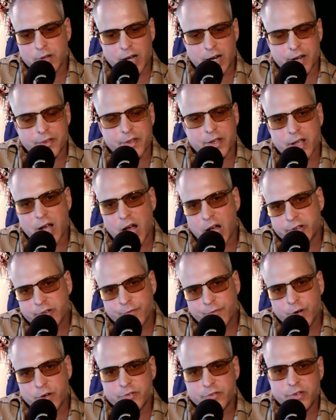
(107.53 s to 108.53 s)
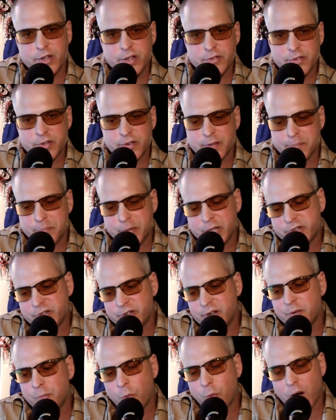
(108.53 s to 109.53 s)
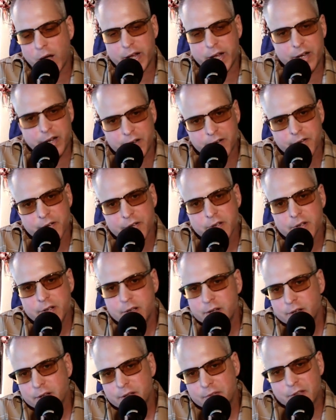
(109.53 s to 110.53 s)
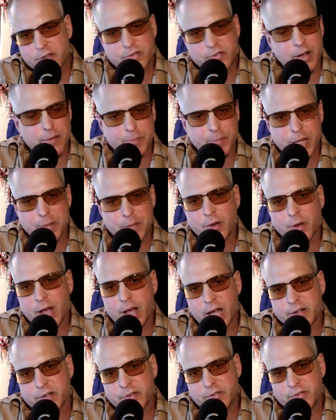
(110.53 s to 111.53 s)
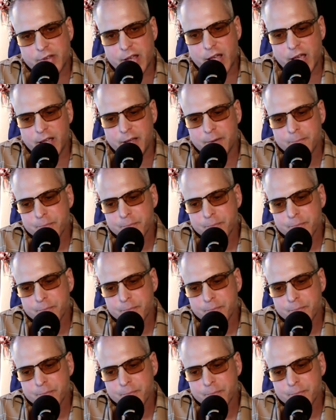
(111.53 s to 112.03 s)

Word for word: lot of the controversies and the bitching and whining that some people had to say.